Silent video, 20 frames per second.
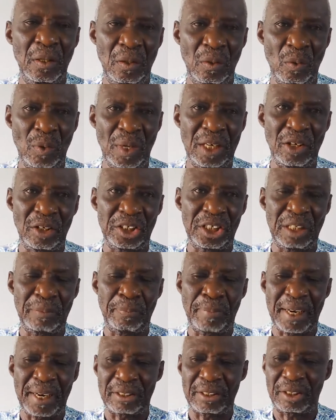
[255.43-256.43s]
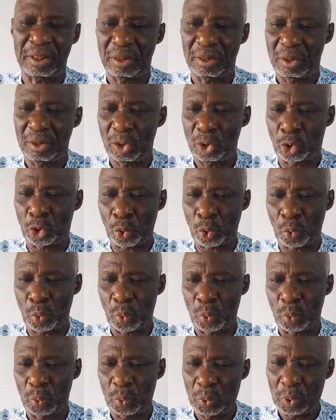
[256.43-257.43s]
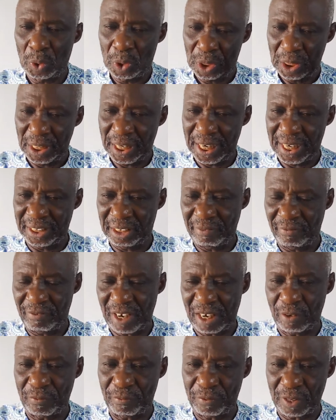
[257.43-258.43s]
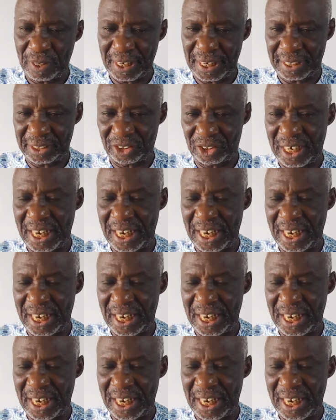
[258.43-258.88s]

Where does it pass through? That is the value for x